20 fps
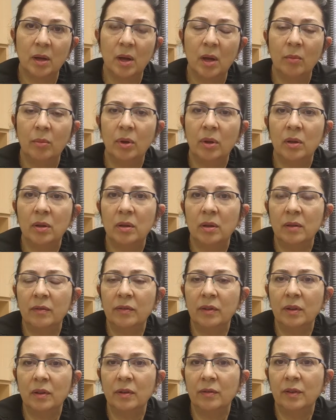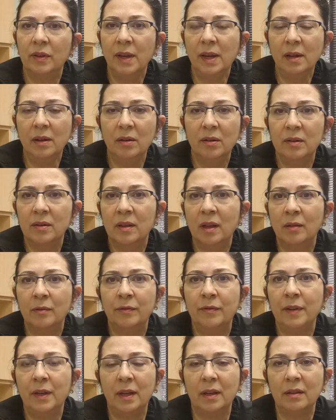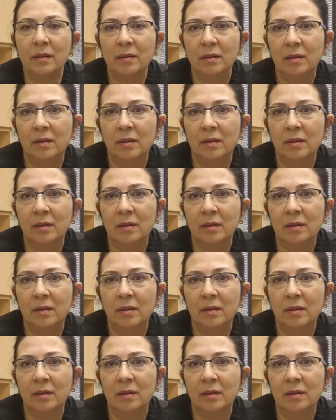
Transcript: Because if the retainer is not fit,